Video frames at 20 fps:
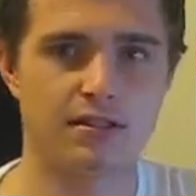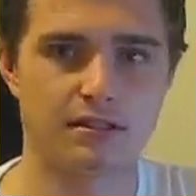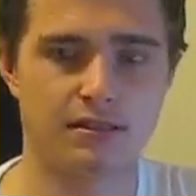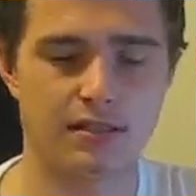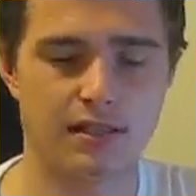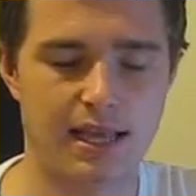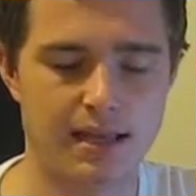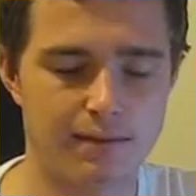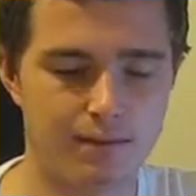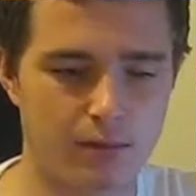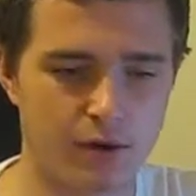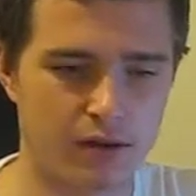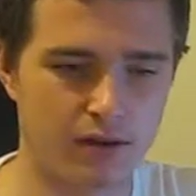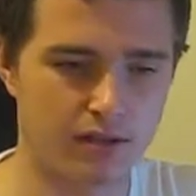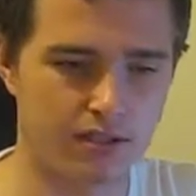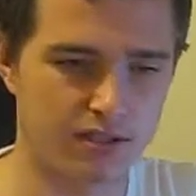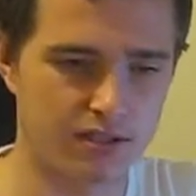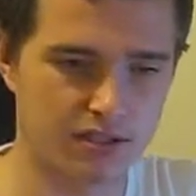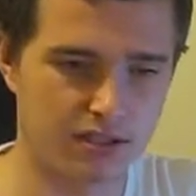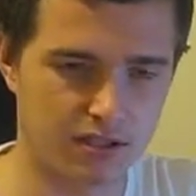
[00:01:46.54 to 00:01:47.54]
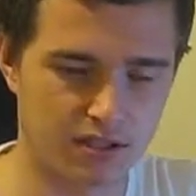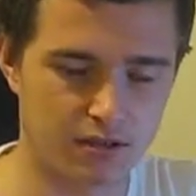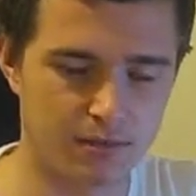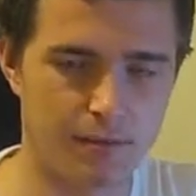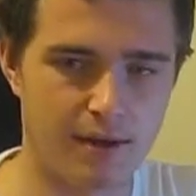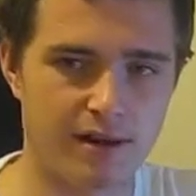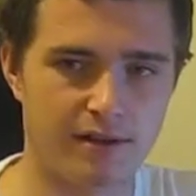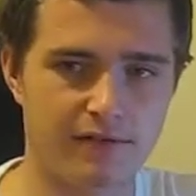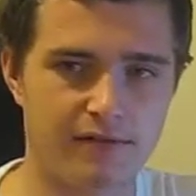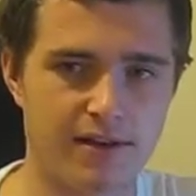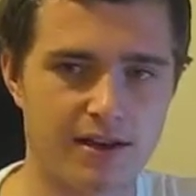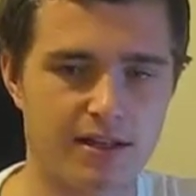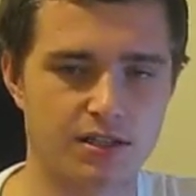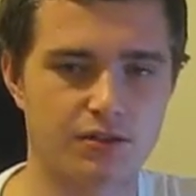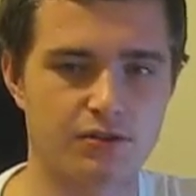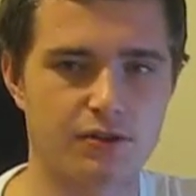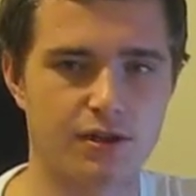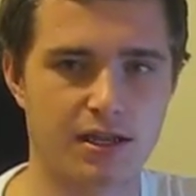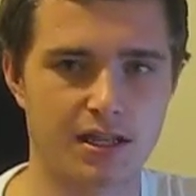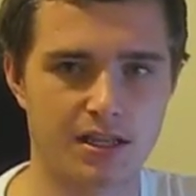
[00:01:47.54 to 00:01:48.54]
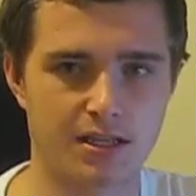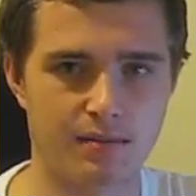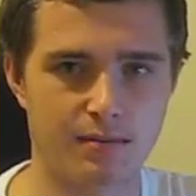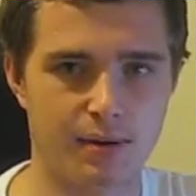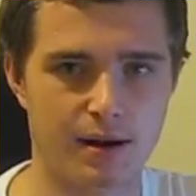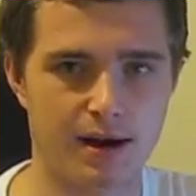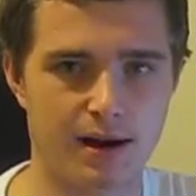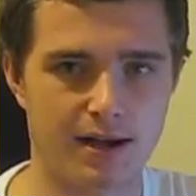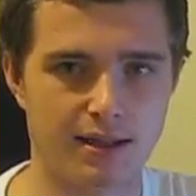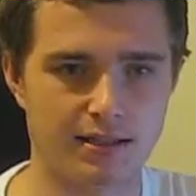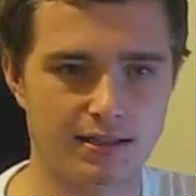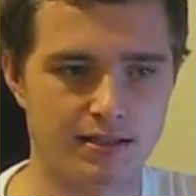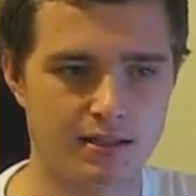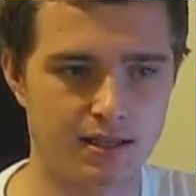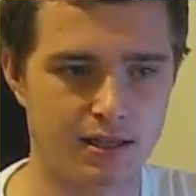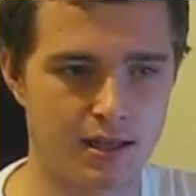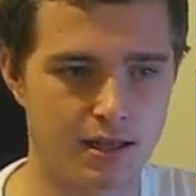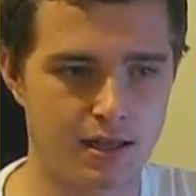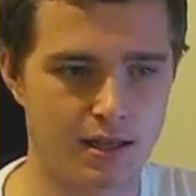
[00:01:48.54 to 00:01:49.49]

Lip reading: Keep in mind, this is just your manufacturing and your parts.